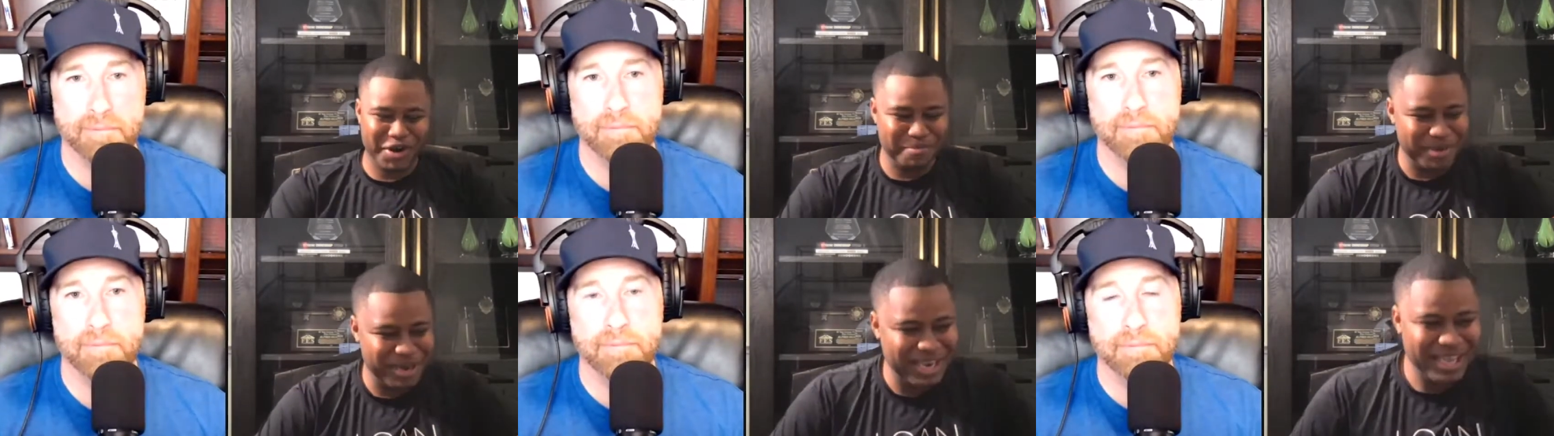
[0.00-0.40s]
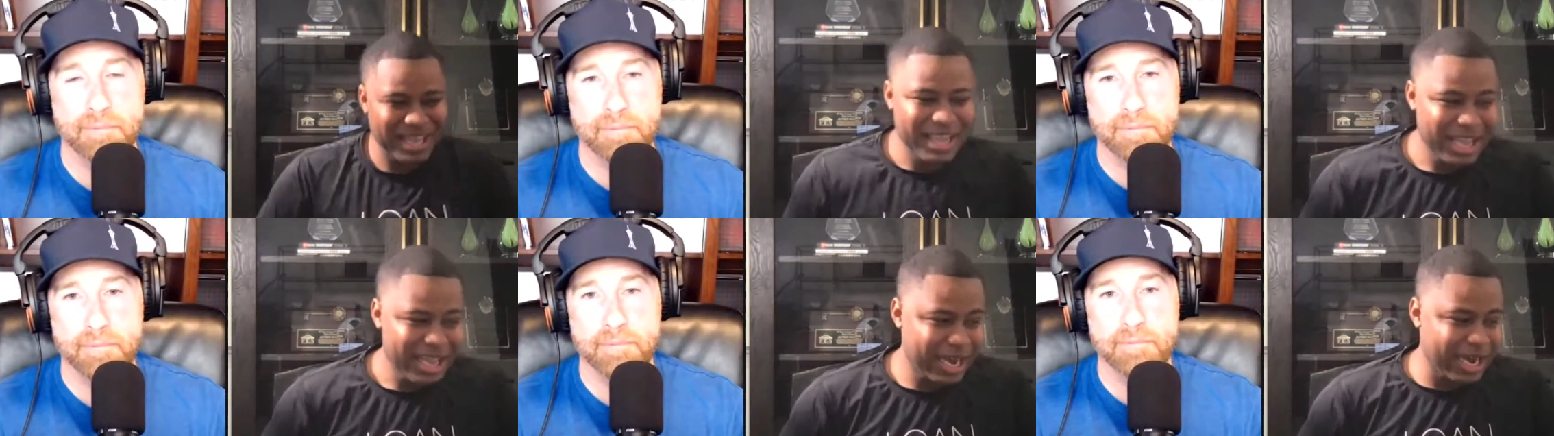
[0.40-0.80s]
Speaker 1: But
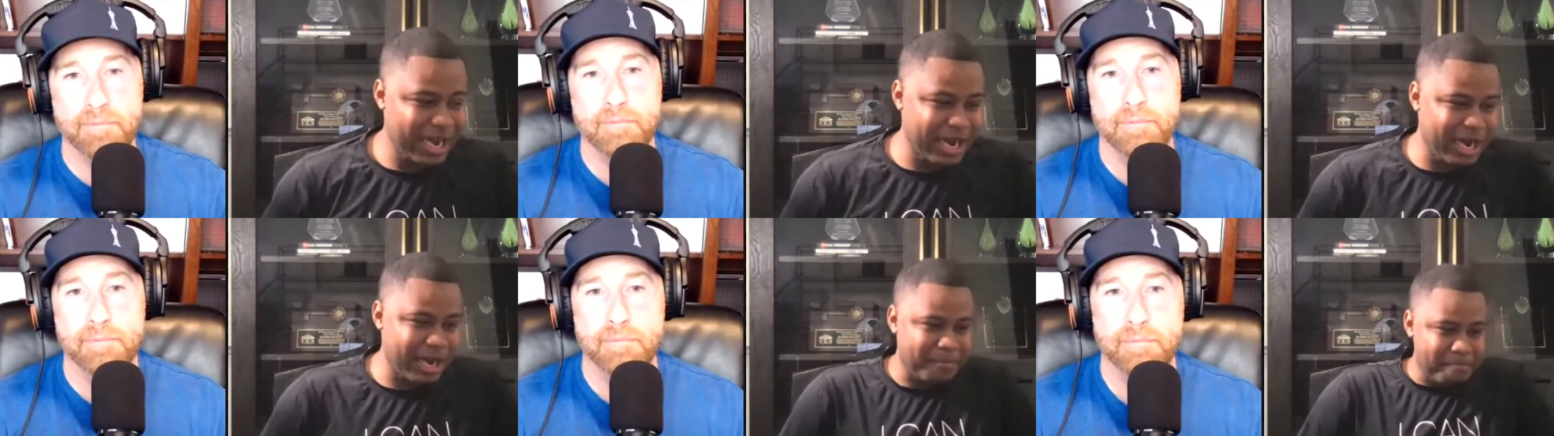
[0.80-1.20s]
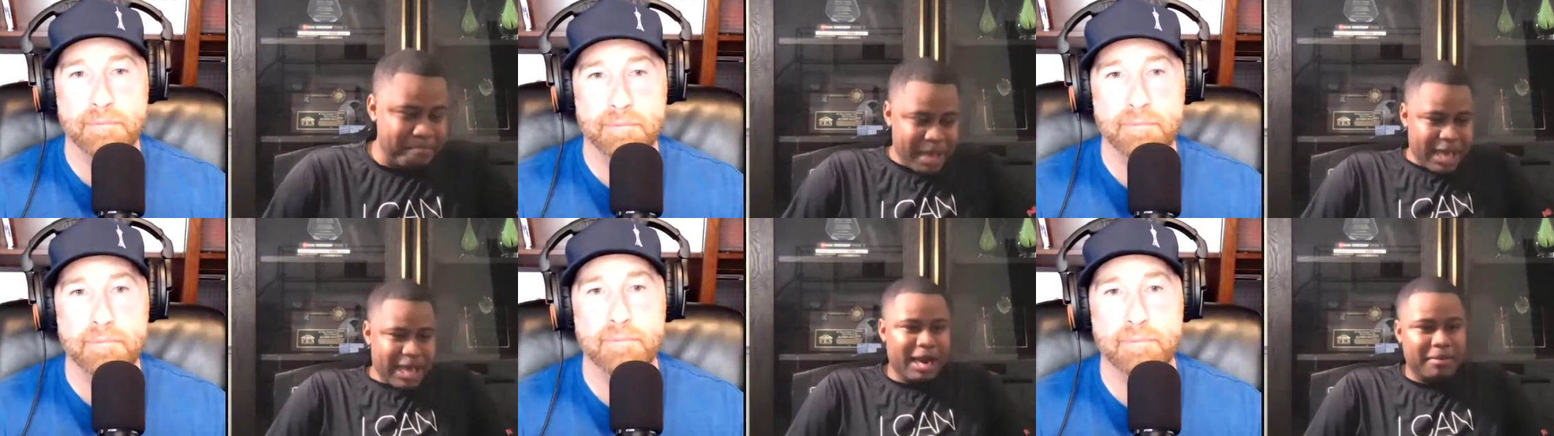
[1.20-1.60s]
uh,
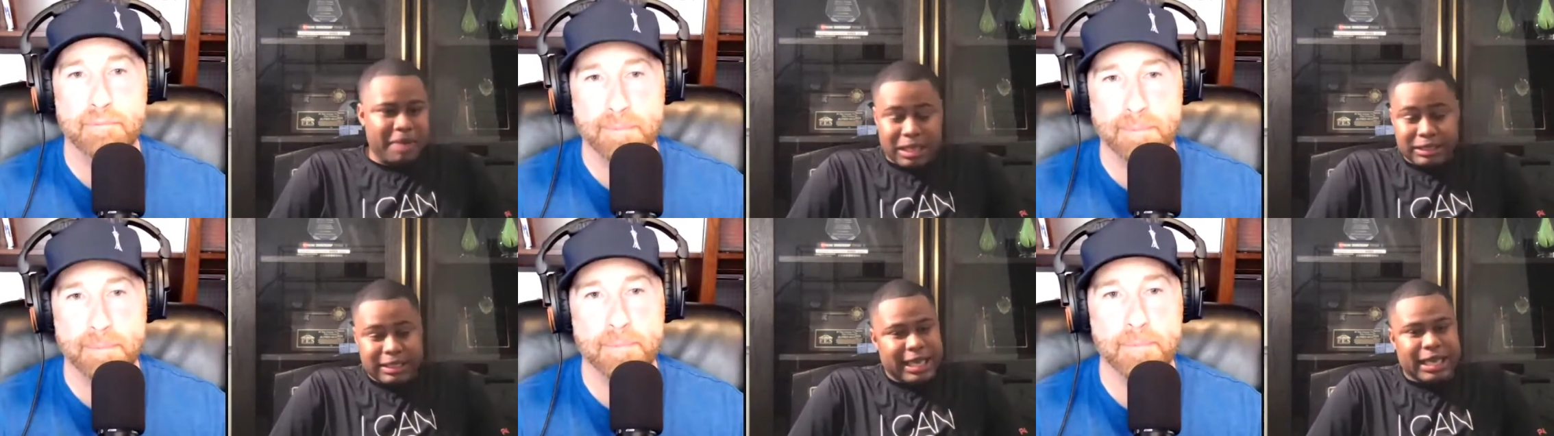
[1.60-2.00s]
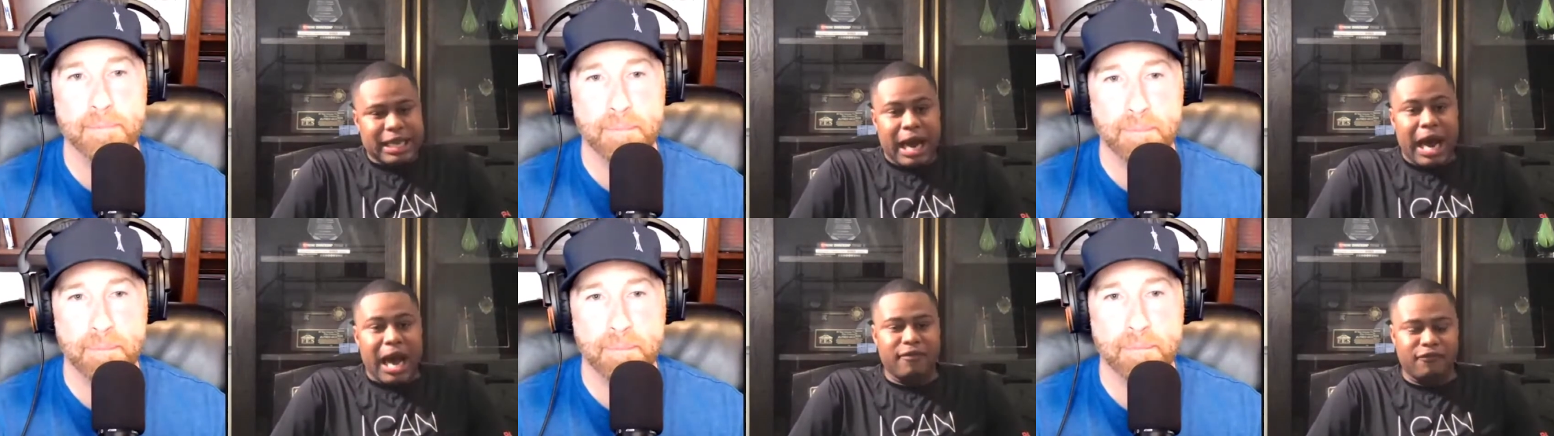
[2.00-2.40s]
man, I, I thank
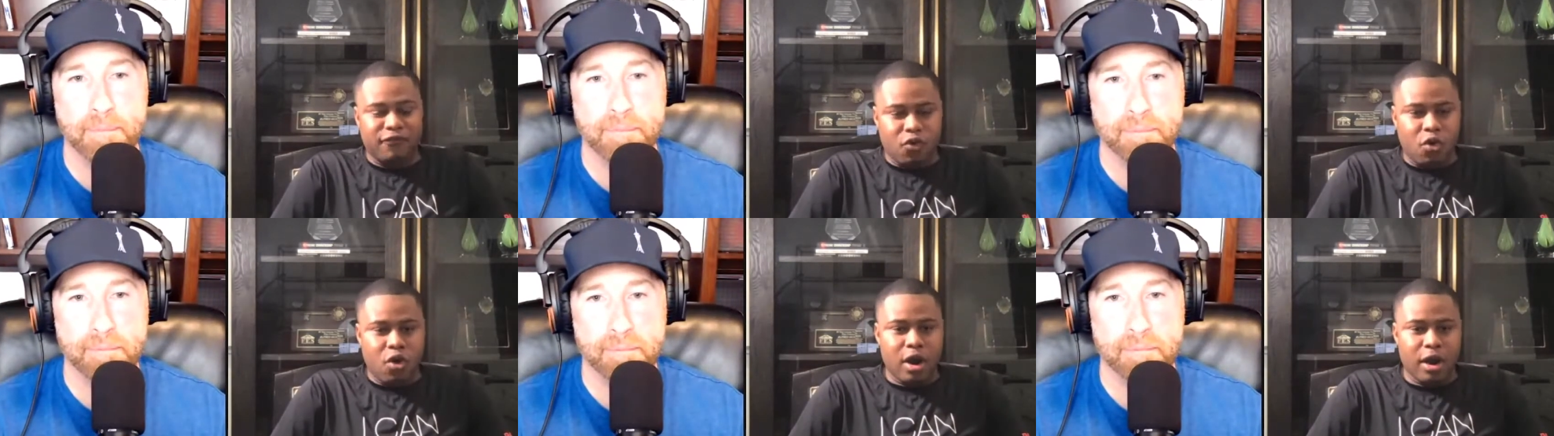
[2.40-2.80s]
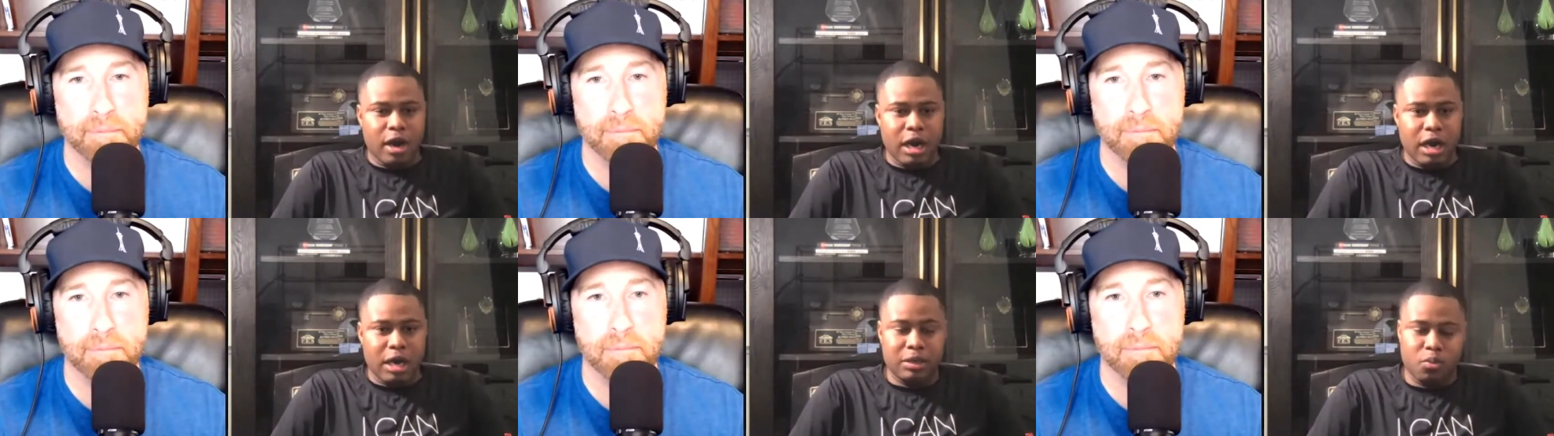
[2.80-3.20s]
God for
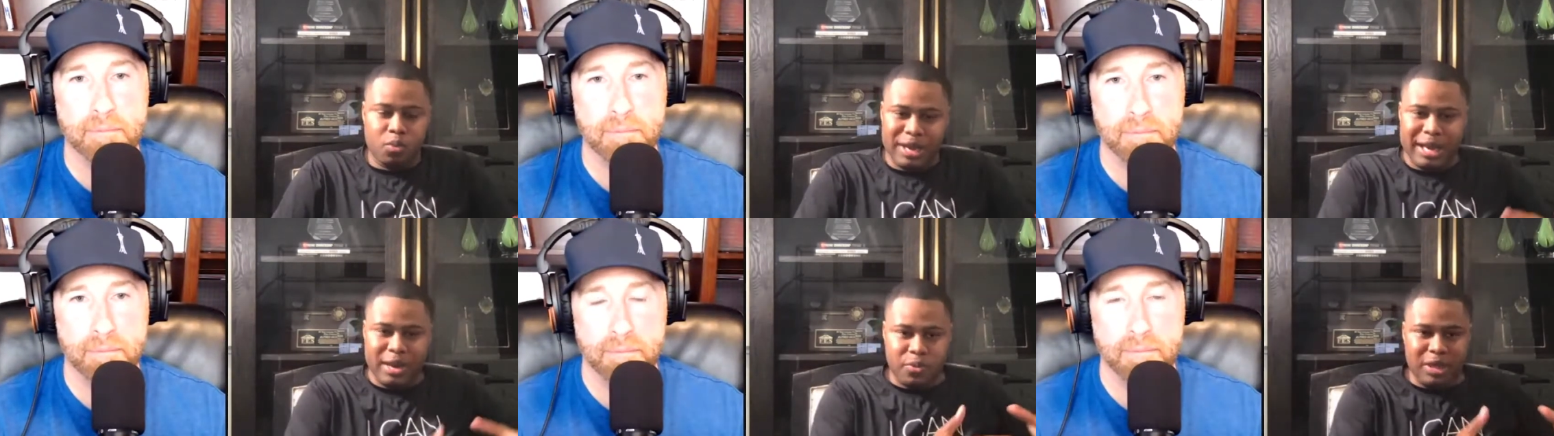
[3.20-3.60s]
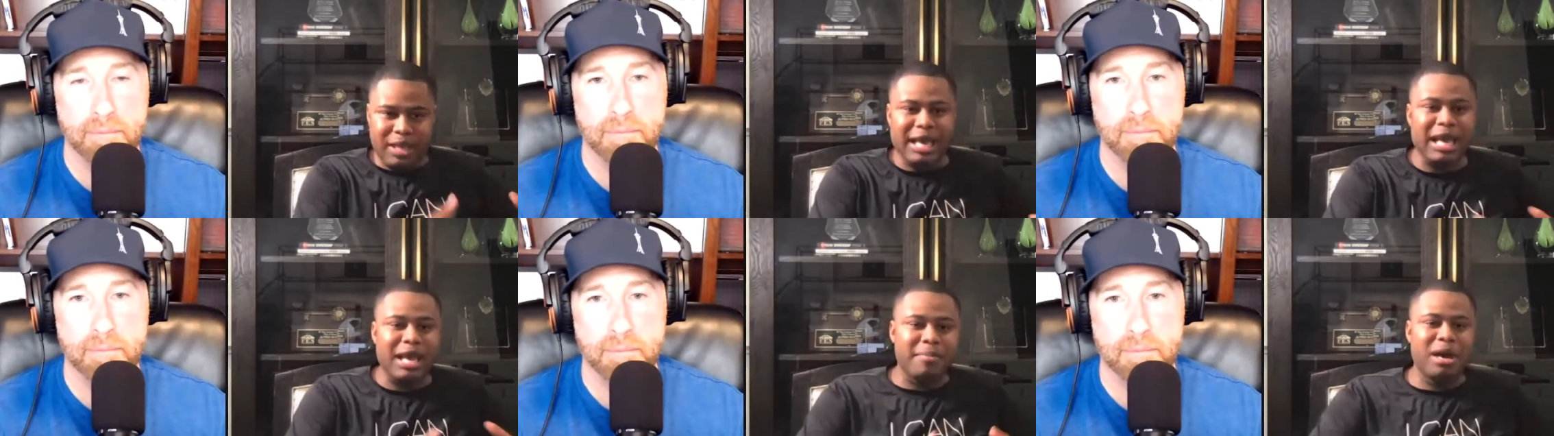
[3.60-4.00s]
uh, the way that we
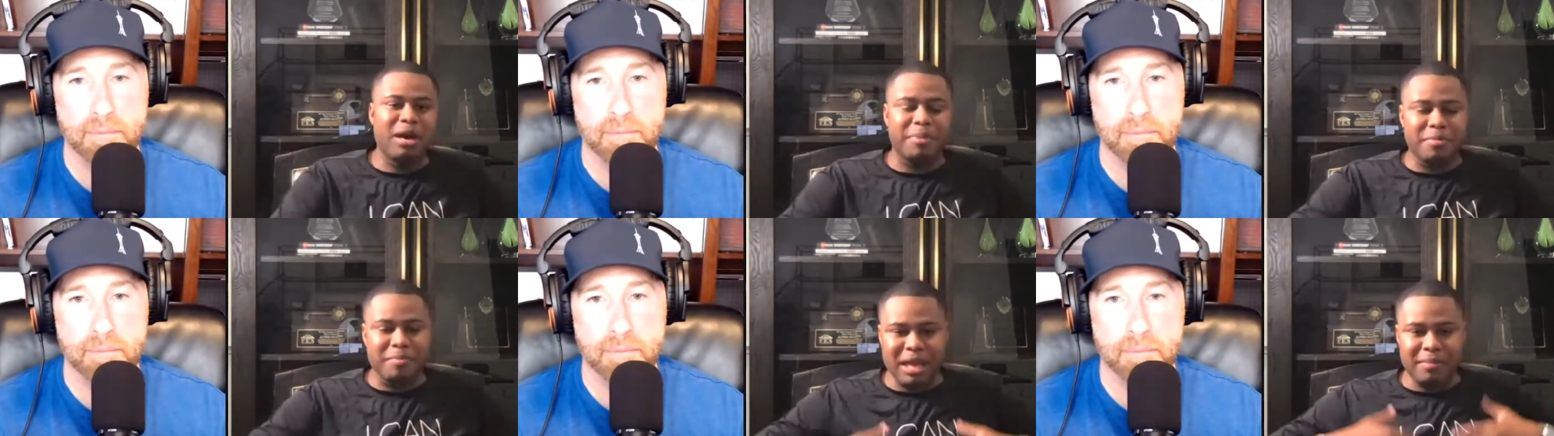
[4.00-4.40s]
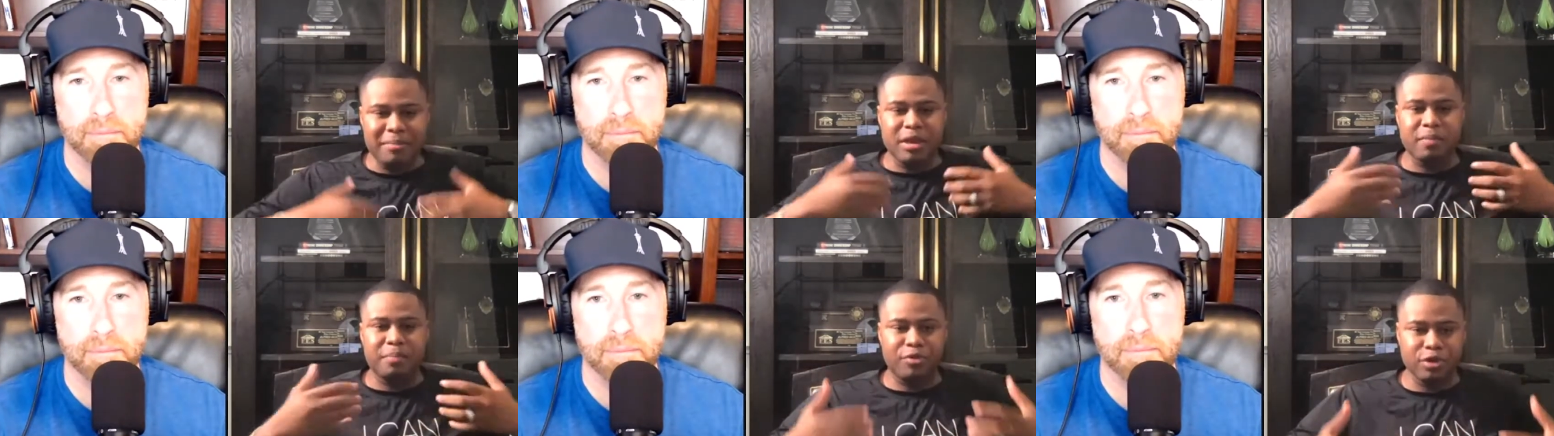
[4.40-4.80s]
came up. It made me
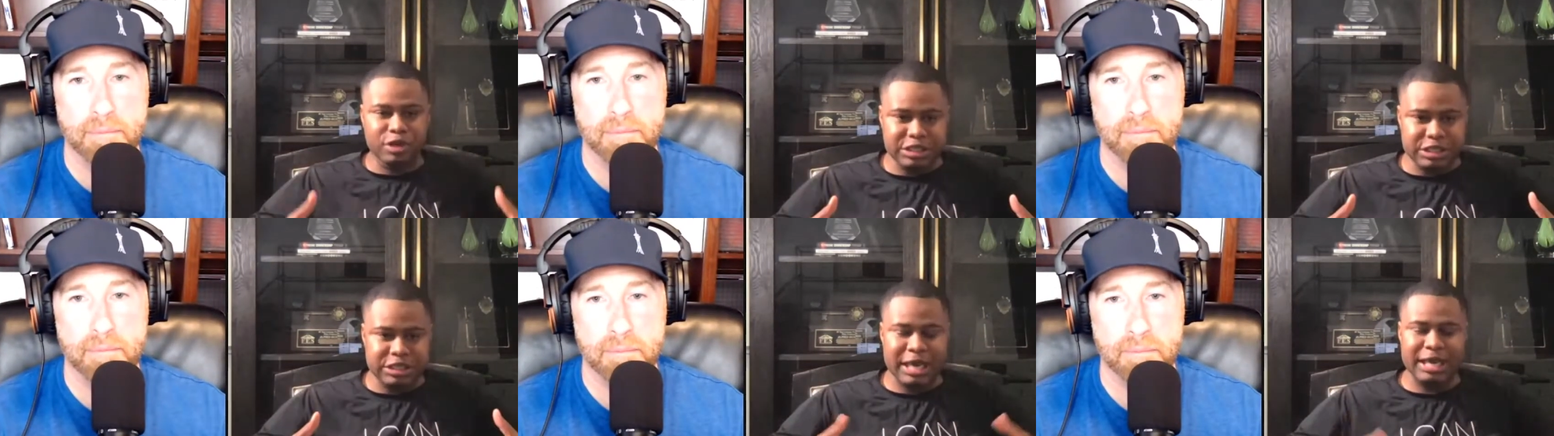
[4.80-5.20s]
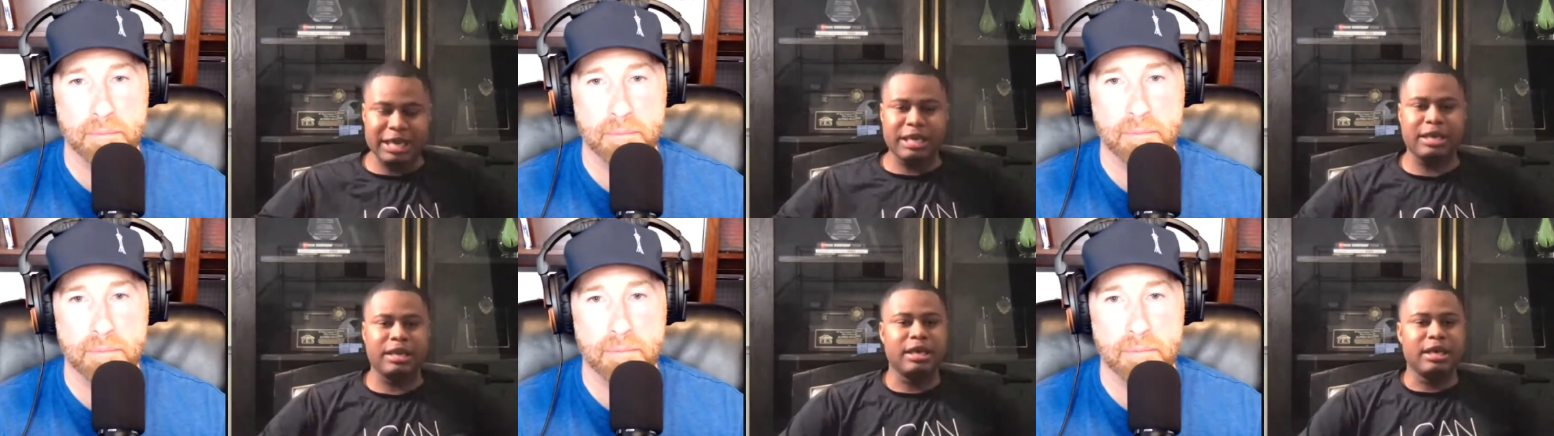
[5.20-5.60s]
appreciating